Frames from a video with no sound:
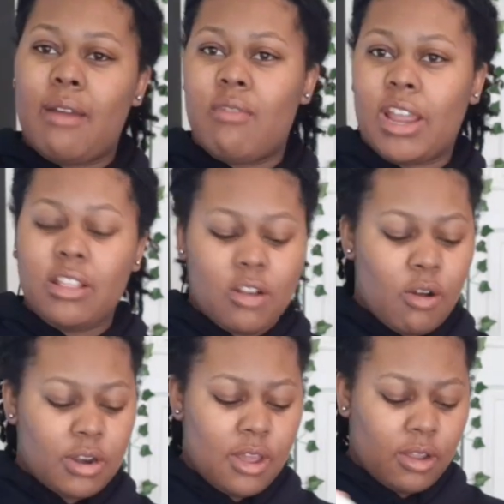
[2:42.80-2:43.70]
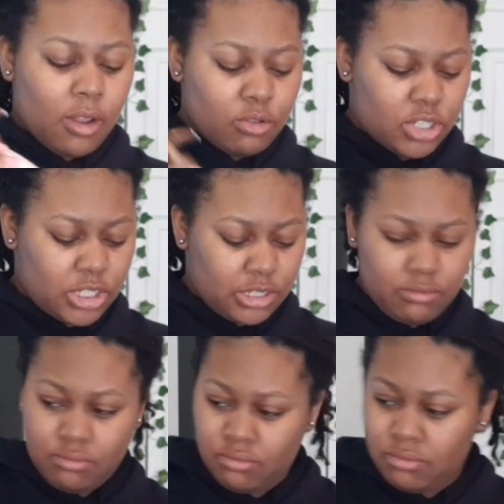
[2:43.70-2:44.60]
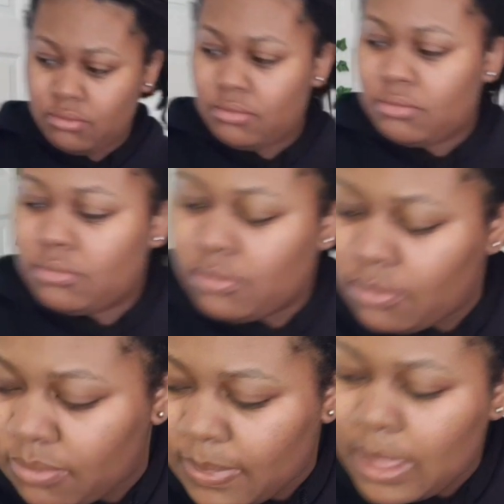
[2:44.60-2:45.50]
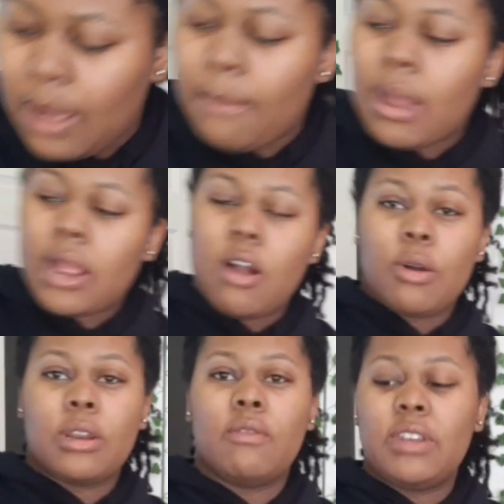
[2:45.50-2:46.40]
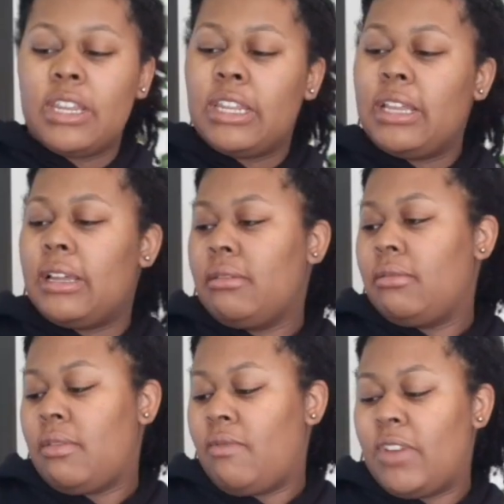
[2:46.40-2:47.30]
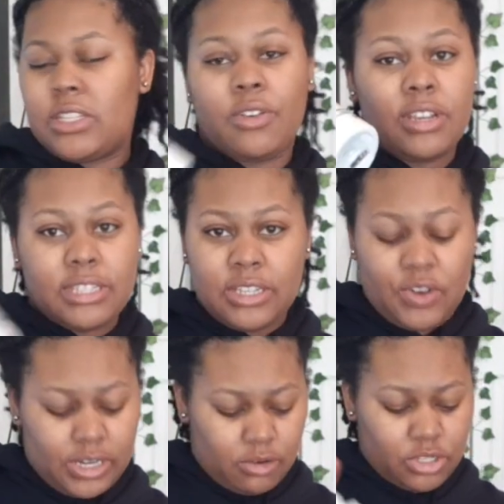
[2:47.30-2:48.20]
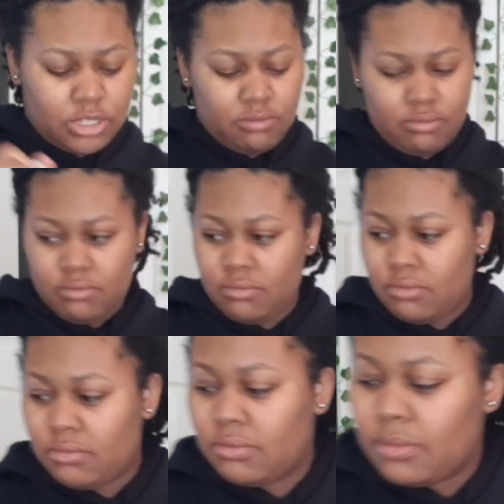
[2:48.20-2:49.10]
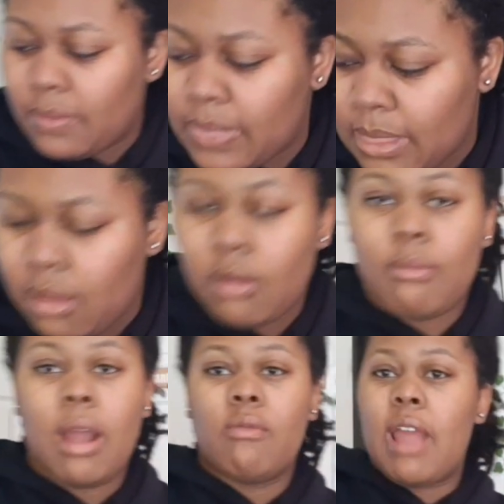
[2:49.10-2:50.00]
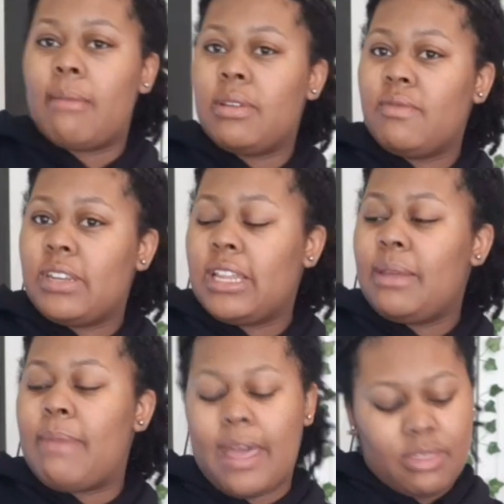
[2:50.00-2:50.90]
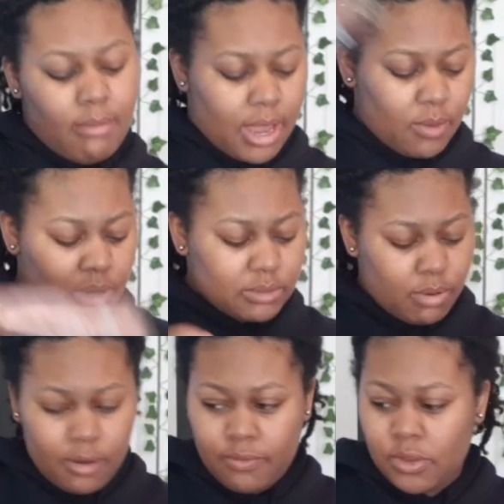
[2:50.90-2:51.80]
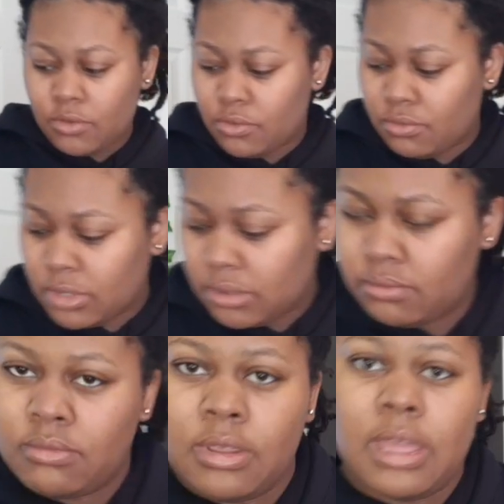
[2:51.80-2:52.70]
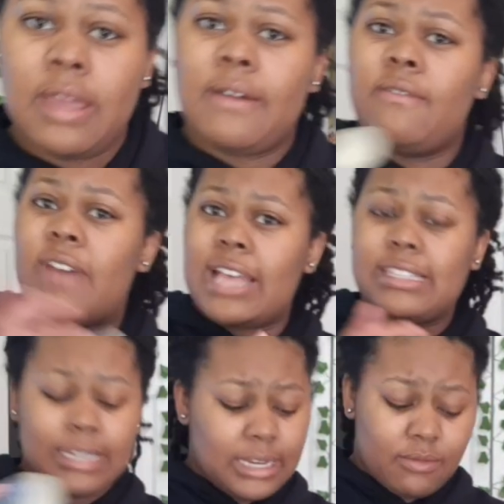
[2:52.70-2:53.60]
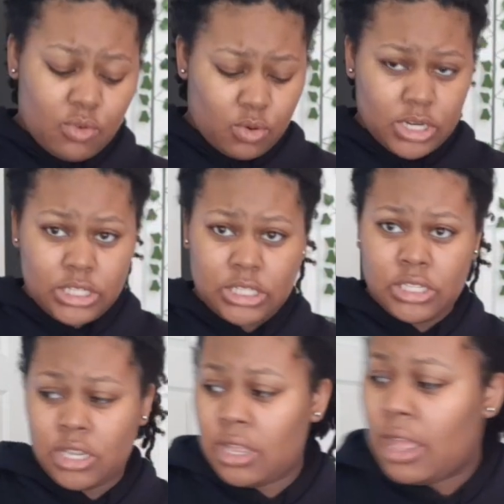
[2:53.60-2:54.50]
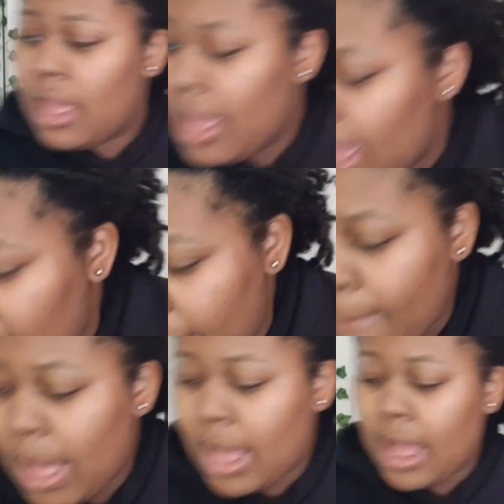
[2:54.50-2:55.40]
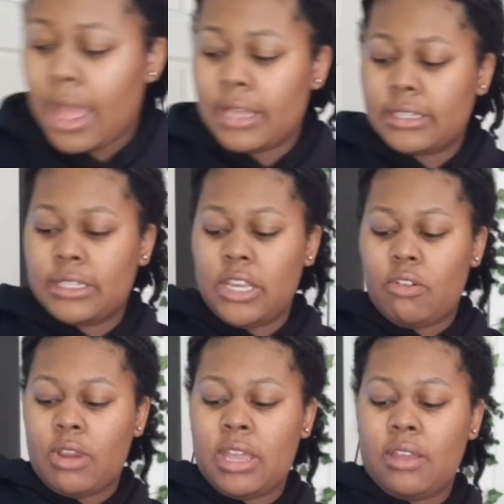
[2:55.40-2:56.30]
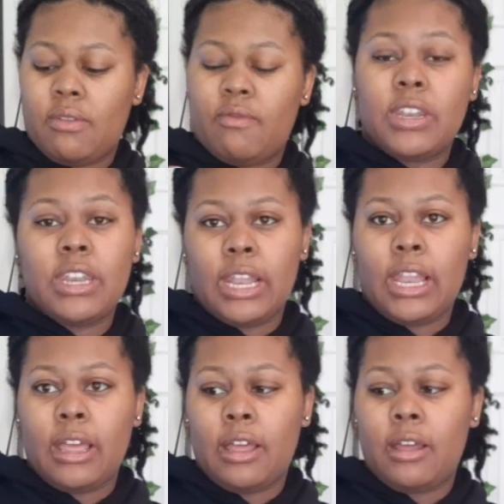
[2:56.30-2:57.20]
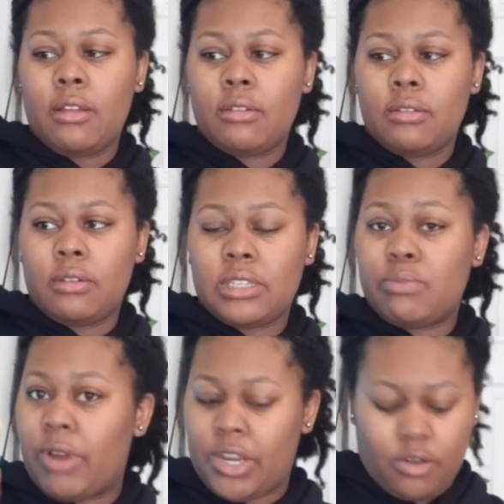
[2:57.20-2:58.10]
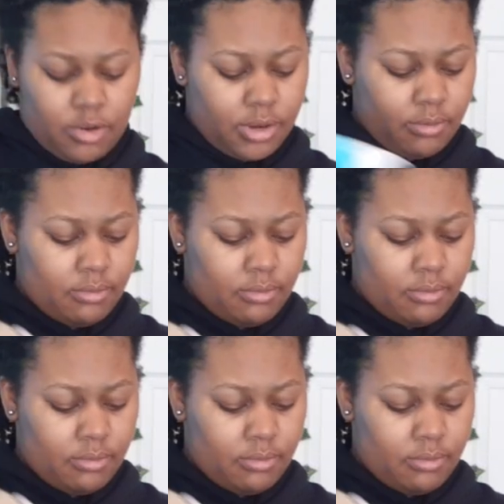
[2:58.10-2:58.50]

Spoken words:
regular coconut lotion, my coconut vanilla Victoria's Secret lotion, my Wrapped in Vanilla Bath & Body Works perfume, Vaseline, of course, and my Secret Vanilla spray deodorant.